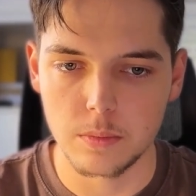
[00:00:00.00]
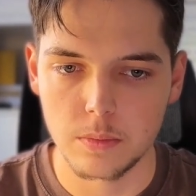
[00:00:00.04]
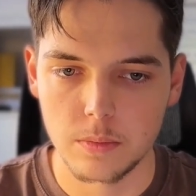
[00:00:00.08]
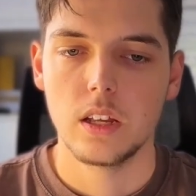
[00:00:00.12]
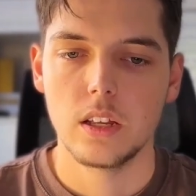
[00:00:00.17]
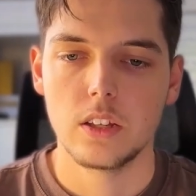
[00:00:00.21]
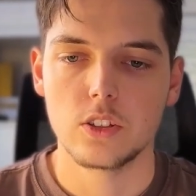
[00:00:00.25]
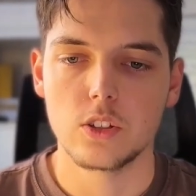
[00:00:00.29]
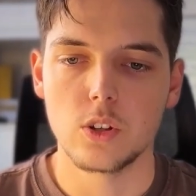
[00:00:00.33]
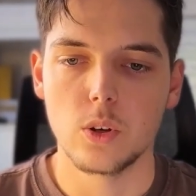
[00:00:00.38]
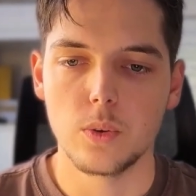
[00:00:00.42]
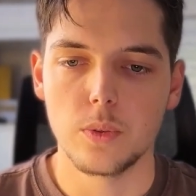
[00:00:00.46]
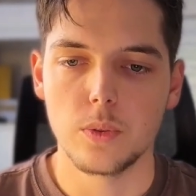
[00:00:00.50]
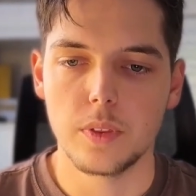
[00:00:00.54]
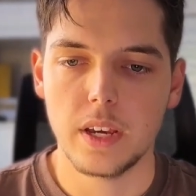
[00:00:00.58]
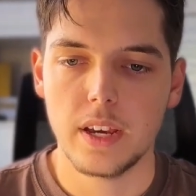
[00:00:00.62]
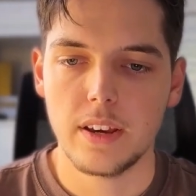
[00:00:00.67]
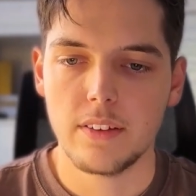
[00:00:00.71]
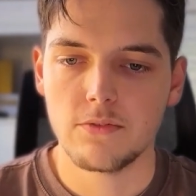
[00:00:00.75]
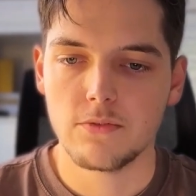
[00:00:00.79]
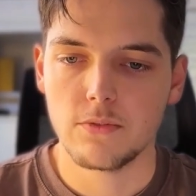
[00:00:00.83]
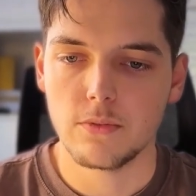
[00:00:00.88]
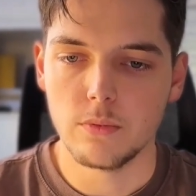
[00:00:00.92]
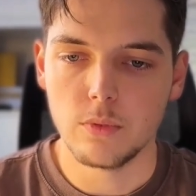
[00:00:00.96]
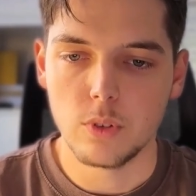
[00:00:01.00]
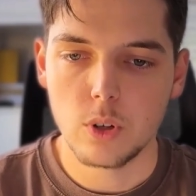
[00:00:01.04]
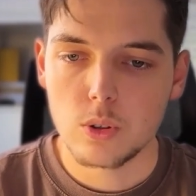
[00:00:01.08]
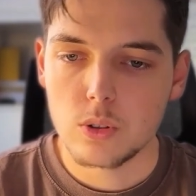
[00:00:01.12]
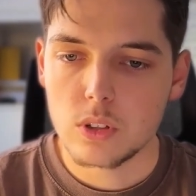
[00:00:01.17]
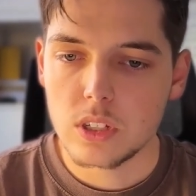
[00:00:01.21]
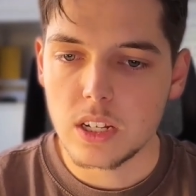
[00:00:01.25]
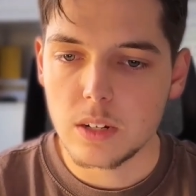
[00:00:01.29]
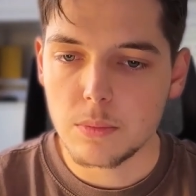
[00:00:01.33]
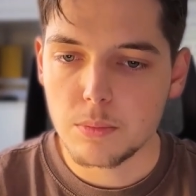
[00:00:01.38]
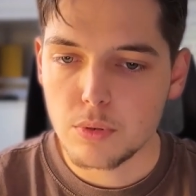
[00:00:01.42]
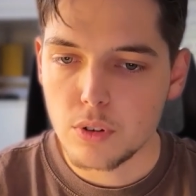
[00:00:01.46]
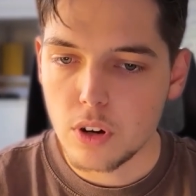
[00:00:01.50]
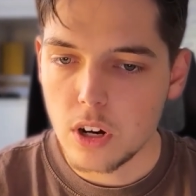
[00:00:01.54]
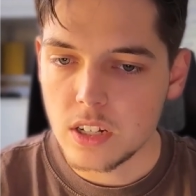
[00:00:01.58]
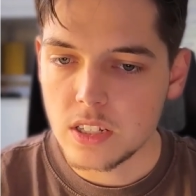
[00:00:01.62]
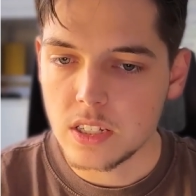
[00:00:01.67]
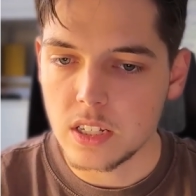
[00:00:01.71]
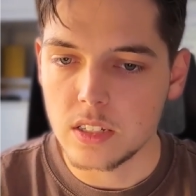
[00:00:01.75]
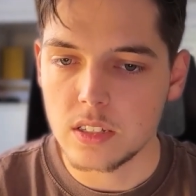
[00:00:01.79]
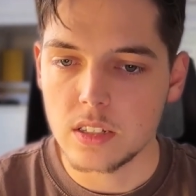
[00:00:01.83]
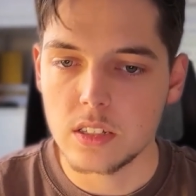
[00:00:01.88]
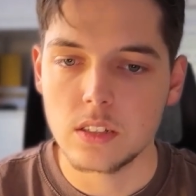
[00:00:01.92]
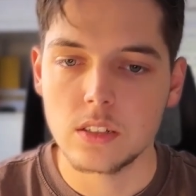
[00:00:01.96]
So they have no set
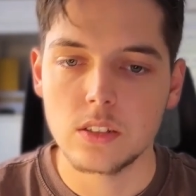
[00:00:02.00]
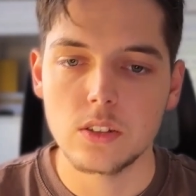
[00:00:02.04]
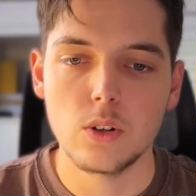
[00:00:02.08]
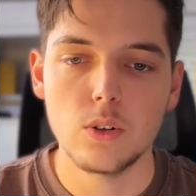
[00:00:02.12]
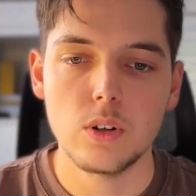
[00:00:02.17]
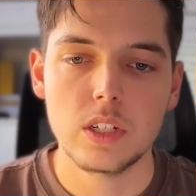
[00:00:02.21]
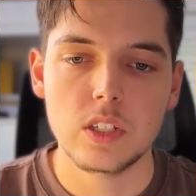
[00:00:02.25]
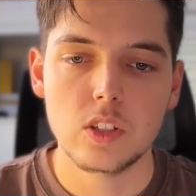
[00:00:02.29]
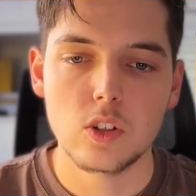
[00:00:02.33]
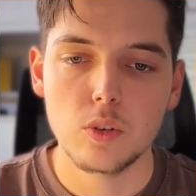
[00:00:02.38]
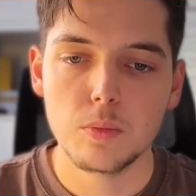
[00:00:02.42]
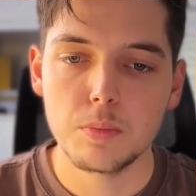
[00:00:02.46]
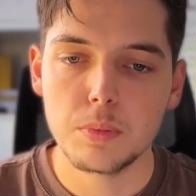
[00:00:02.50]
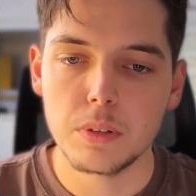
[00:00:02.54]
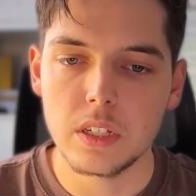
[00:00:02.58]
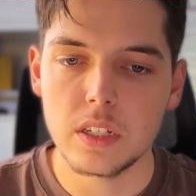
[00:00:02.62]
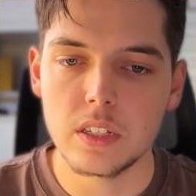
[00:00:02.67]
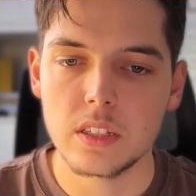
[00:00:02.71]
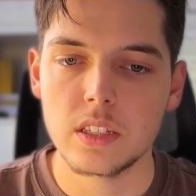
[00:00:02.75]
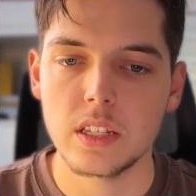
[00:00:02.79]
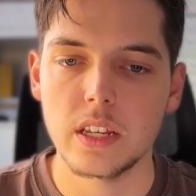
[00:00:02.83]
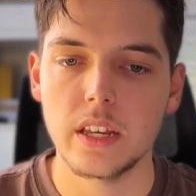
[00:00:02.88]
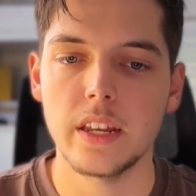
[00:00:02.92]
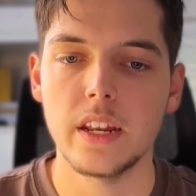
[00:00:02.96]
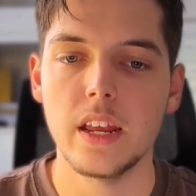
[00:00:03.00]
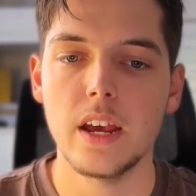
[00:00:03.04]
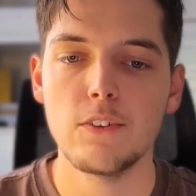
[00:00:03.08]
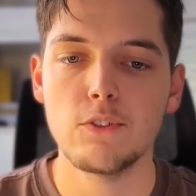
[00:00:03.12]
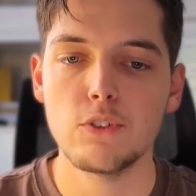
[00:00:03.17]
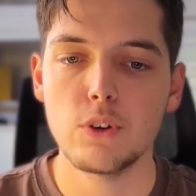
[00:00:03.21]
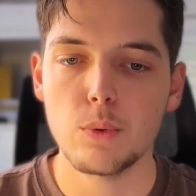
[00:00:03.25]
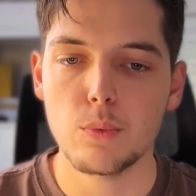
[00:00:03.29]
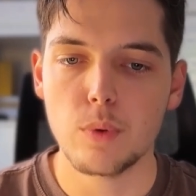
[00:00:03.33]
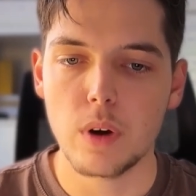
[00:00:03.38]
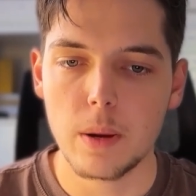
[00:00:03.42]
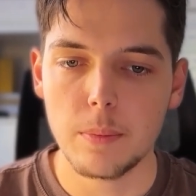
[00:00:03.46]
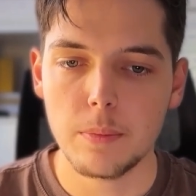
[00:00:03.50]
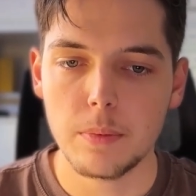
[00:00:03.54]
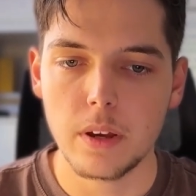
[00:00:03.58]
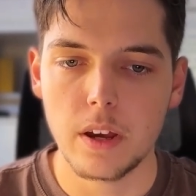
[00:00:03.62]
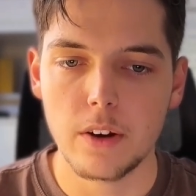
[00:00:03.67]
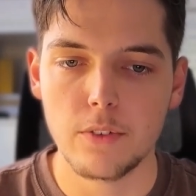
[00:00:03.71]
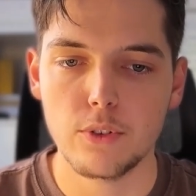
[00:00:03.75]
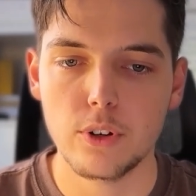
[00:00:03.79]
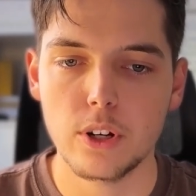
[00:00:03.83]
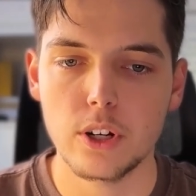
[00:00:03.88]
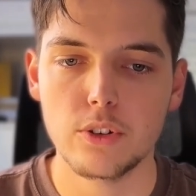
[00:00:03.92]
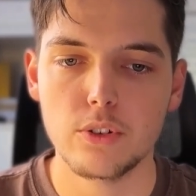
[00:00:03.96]
processes, no SOPs, and every rep,
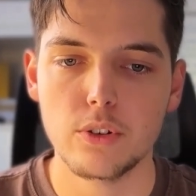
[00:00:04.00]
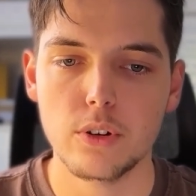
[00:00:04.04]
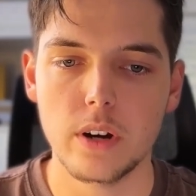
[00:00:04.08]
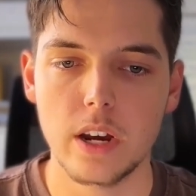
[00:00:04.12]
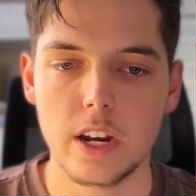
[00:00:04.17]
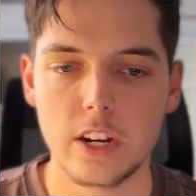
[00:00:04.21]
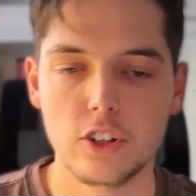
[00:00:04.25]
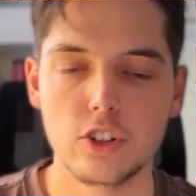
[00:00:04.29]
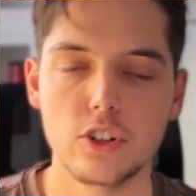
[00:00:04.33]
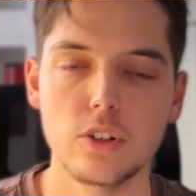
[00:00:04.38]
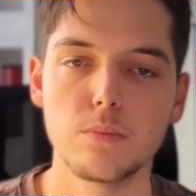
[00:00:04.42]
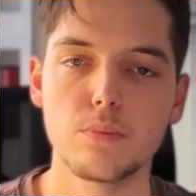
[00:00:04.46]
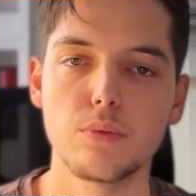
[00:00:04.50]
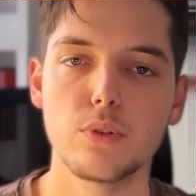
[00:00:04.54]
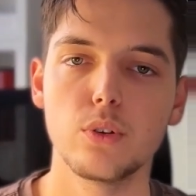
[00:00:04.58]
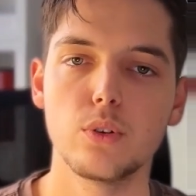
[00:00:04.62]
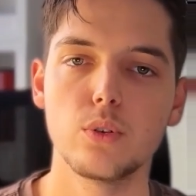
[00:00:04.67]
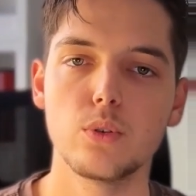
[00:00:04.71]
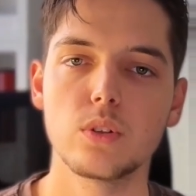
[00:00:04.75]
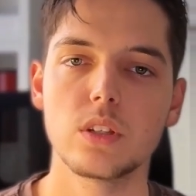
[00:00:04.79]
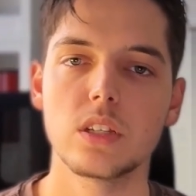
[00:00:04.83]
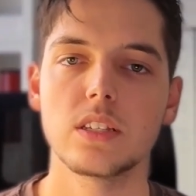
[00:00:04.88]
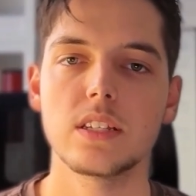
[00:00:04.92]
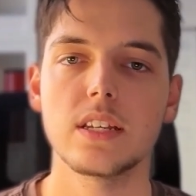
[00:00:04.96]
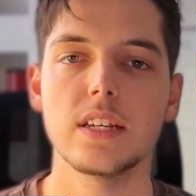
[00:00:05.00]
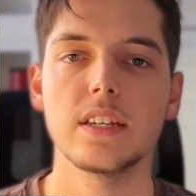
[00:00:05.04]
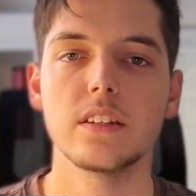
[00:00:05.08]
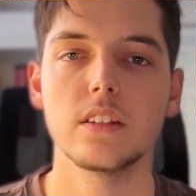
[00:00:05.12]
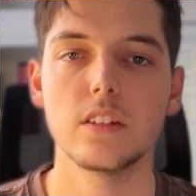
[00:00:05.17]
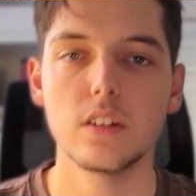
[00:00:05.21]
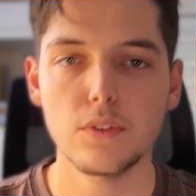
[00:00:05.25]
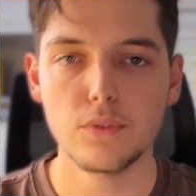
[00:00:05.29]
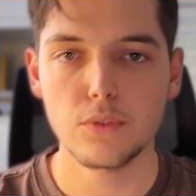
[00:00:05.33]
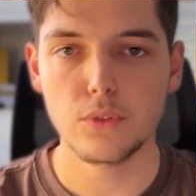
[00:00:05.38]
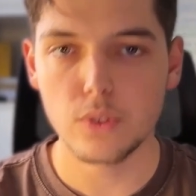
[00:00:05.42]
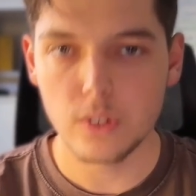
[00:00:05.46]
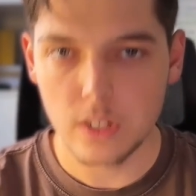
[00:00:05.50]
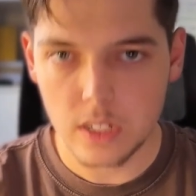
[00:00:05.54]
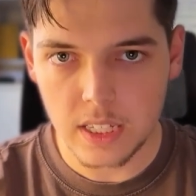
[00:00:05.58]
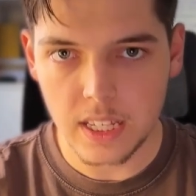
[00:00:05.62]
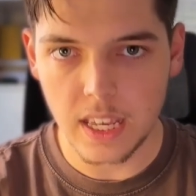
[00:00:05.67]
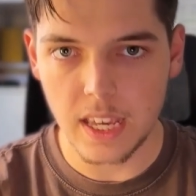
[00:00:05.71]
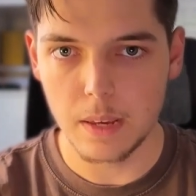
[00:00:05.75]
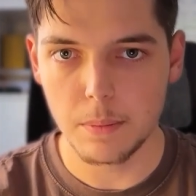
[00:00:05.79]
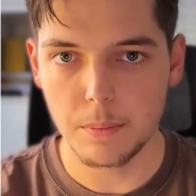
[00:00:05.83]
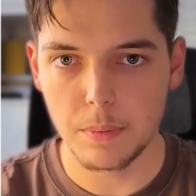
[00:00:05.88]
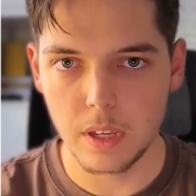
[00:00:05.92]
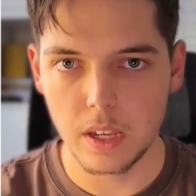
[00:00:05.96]
every interaction produces a different
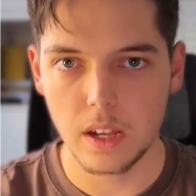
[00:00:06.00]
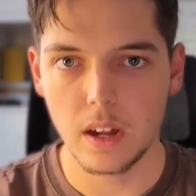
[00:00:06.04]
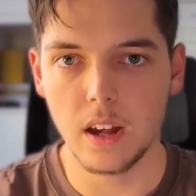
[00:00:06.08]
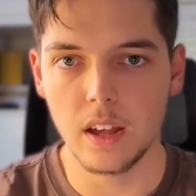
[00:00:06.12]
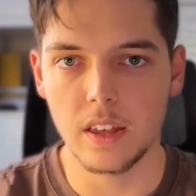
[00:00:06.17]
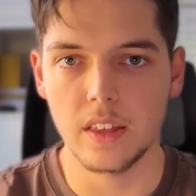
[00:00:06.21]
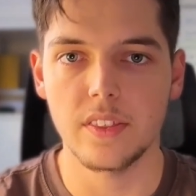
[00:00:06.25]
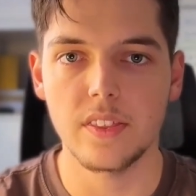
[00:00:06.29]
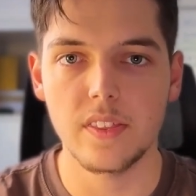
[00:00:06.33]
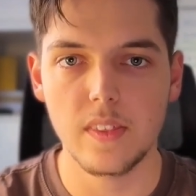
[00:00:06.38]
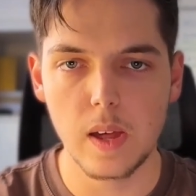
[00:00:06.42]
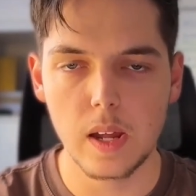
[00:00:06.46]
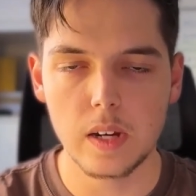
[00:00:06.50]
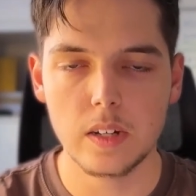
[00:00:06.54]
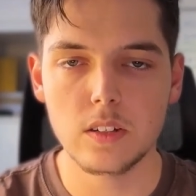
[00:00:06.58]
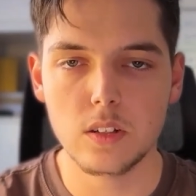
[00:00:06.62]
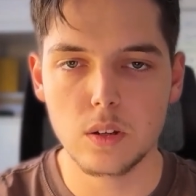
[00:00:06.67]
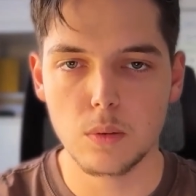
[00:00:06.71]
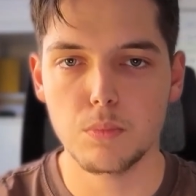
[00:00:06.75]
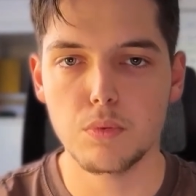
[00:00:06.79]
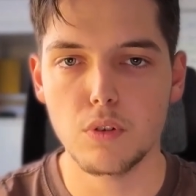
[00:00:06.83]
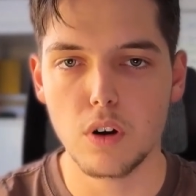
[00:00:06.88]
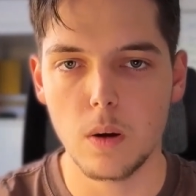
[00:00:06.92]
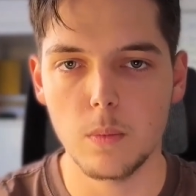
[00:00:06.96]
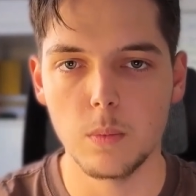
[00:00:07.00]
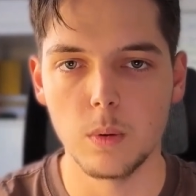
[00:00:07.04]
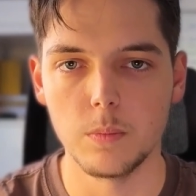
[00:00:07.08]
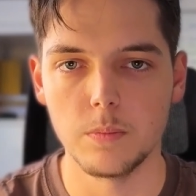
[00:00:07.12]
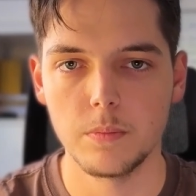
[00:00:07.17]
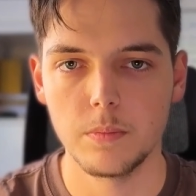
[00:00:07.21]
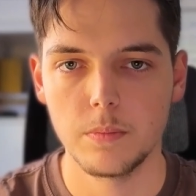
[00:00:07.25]
KPI, and that is a problem.